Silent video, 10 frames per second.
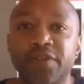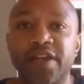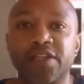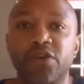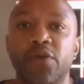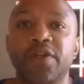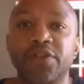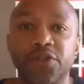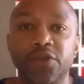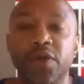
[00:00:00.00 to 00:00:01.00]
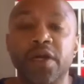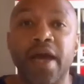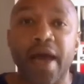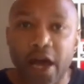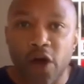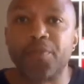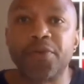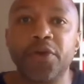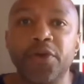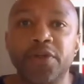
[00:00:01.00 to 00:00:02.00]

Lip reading: that is going to help you,